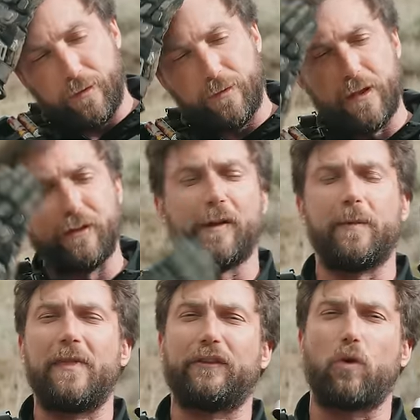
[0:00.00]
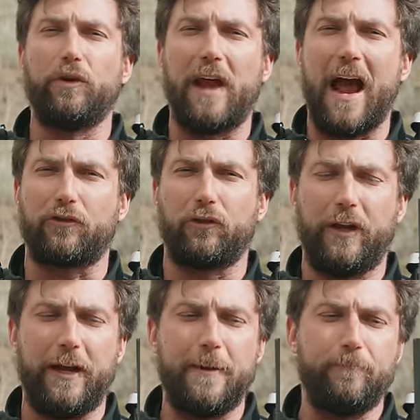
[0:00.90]
than something that's going to
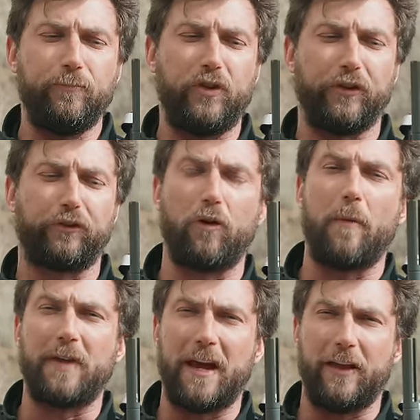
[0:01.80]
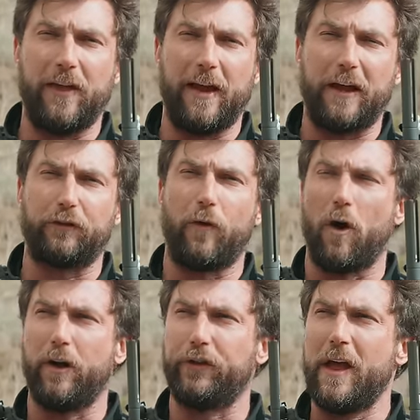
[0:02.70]
actually disrupt anything as
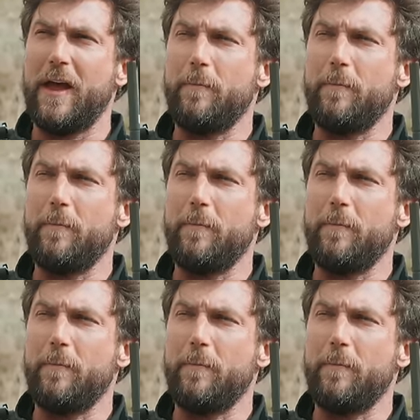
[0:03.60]
far as